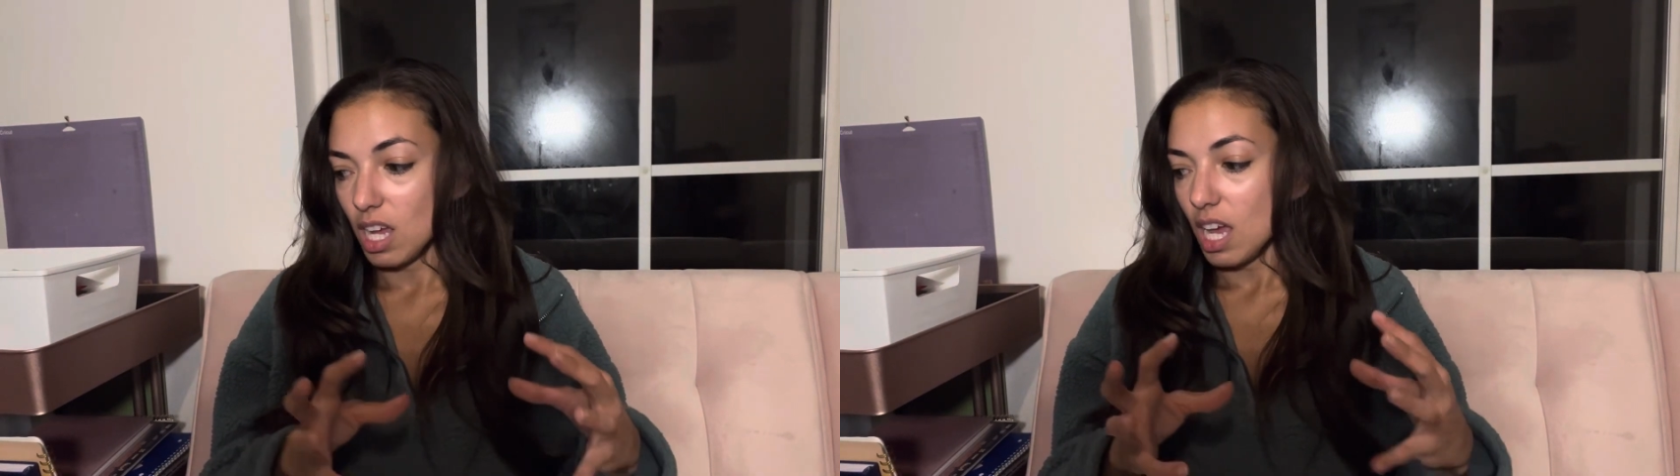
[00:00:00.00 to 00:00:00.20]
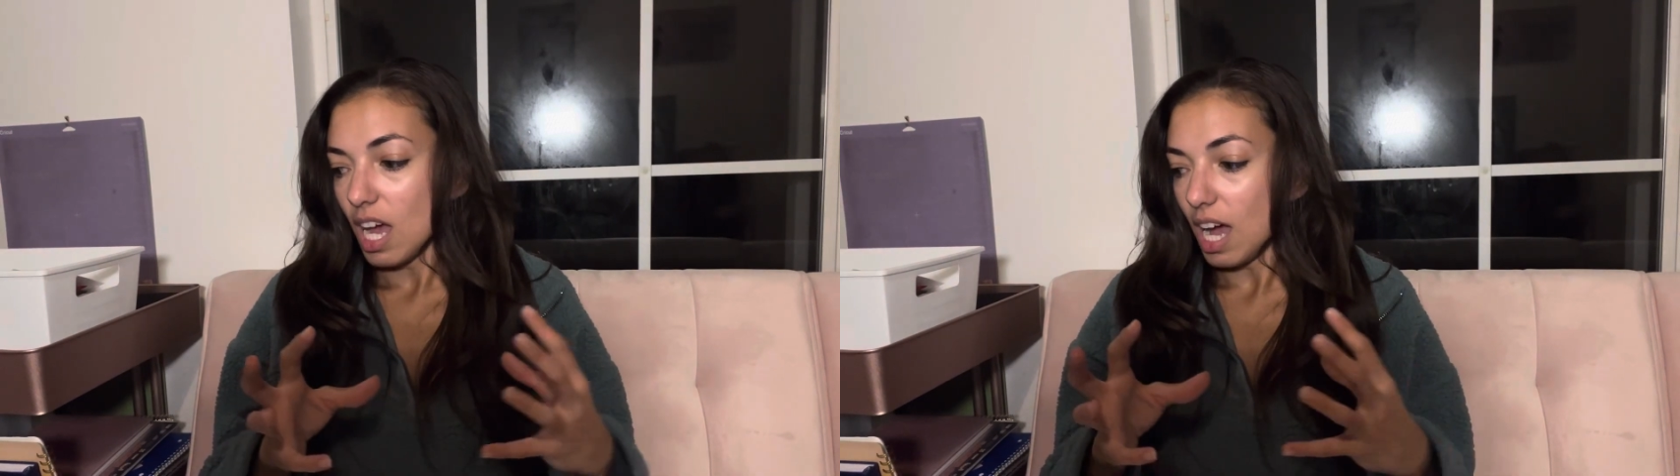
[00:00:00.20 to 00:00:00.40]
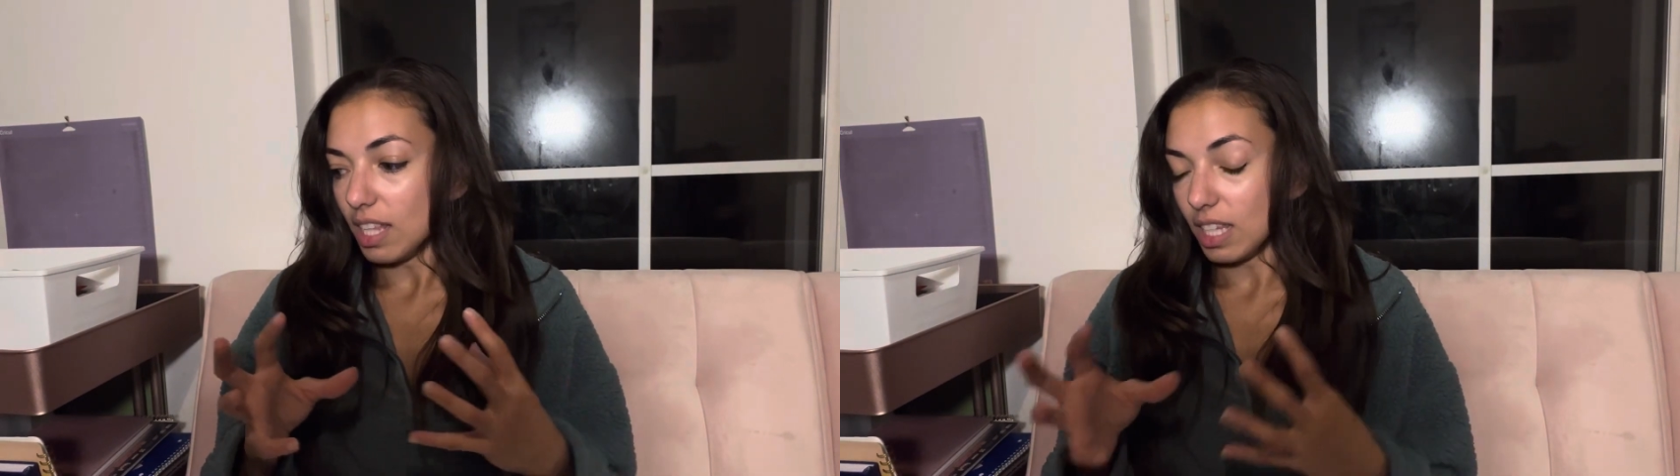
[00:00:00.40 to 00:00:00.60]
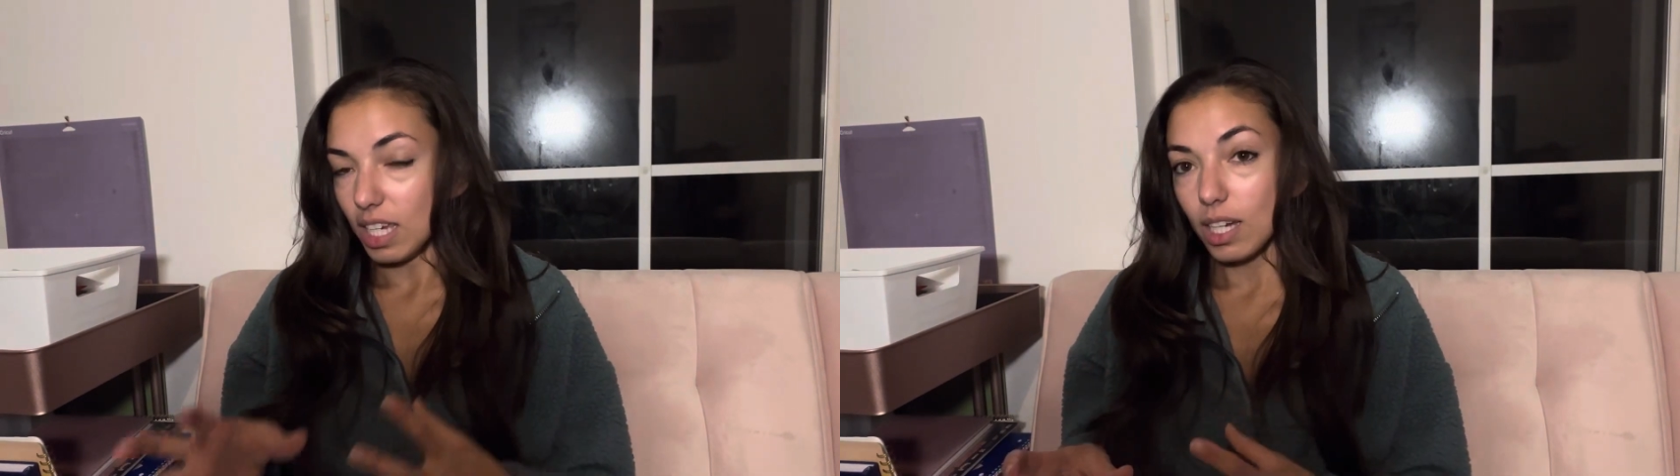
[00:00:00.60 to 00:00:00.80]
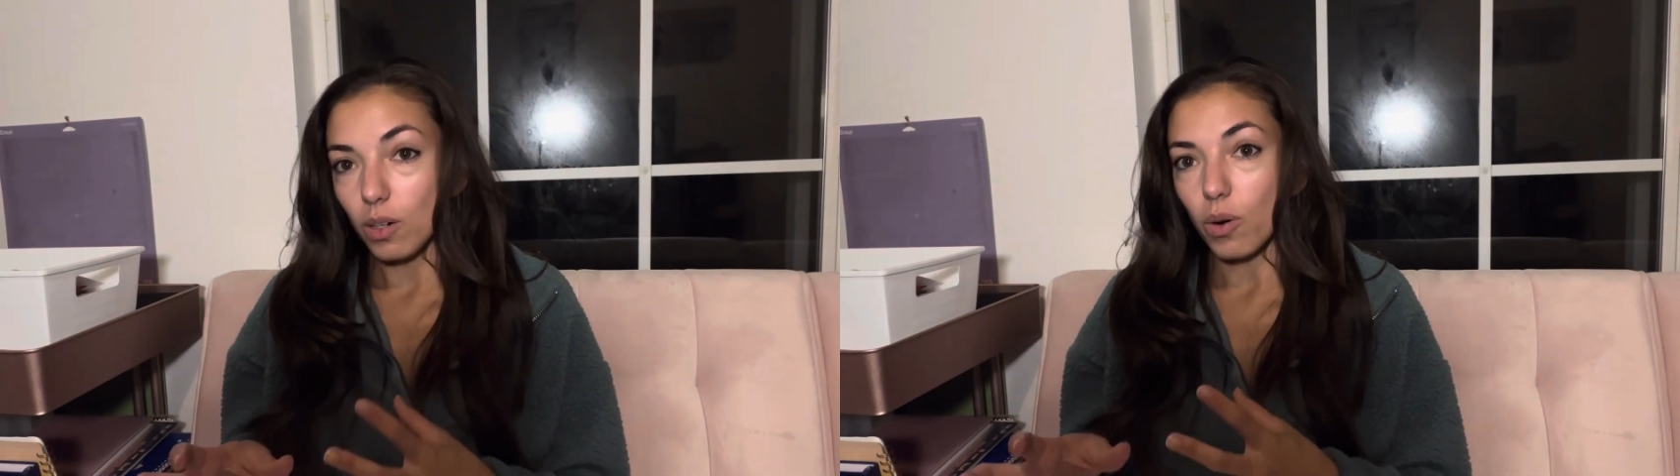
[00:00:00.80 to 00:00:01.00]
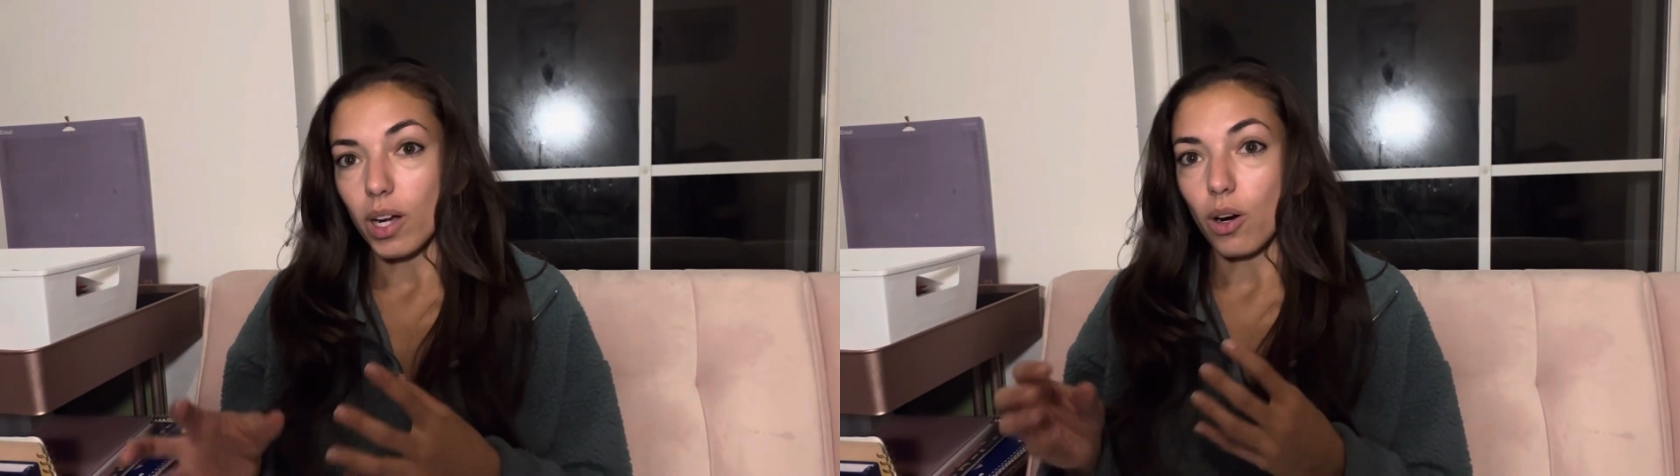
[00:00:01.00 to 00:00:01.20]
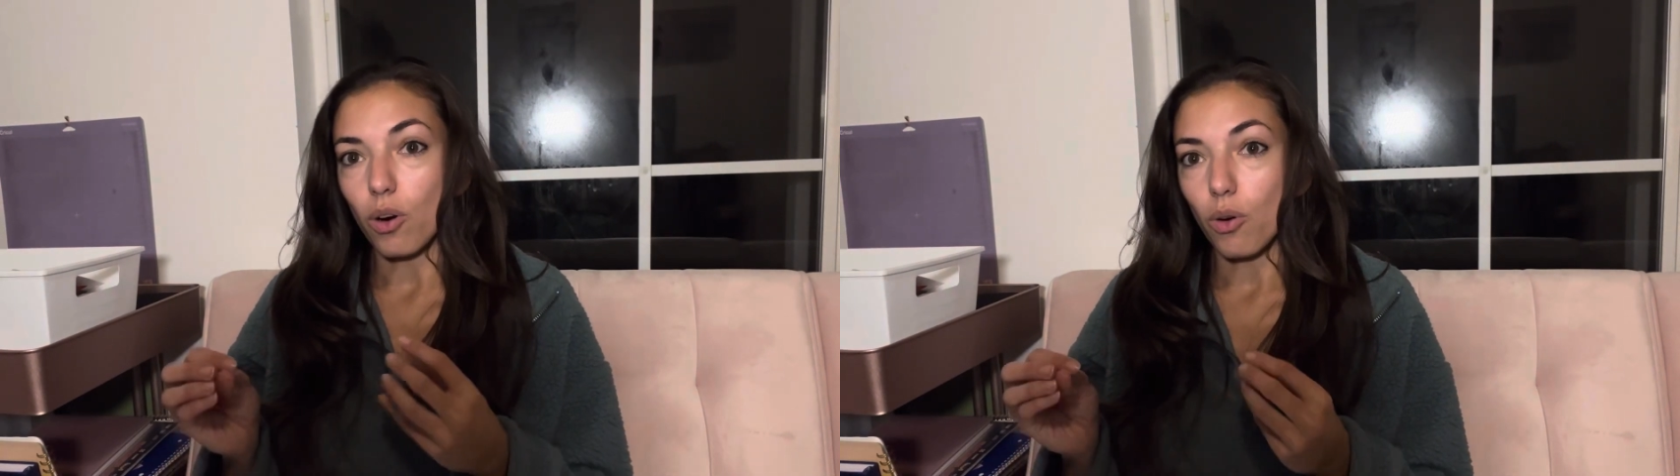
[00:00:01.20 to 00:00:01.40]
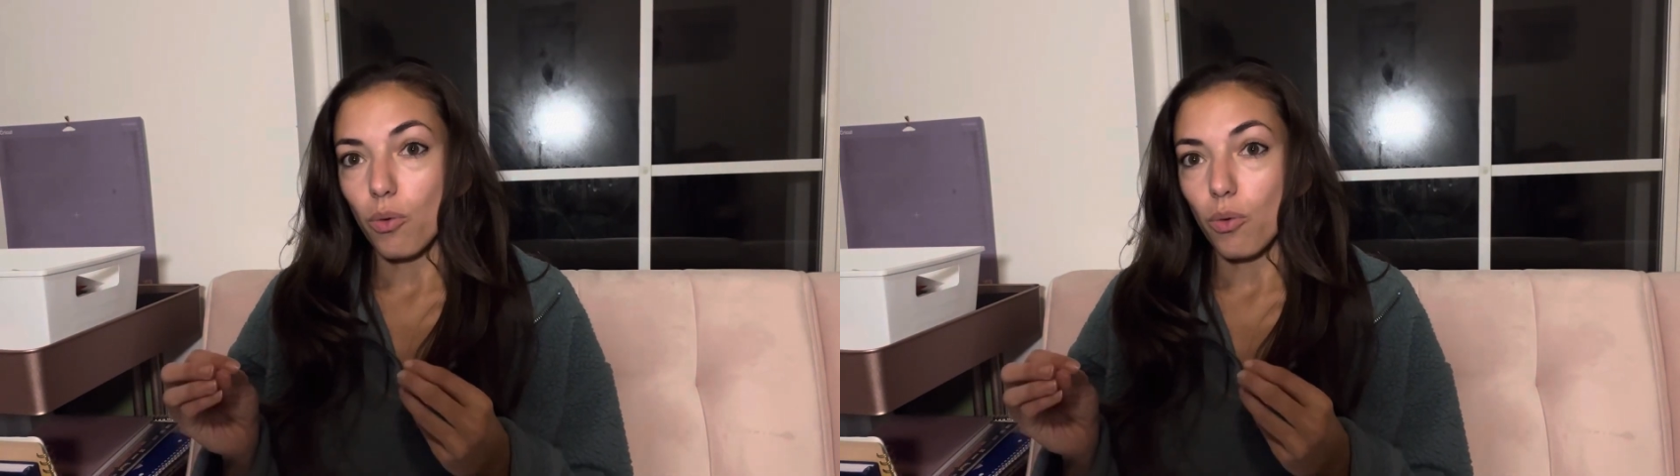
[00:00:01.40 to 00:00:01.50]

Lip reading: and the gear oil,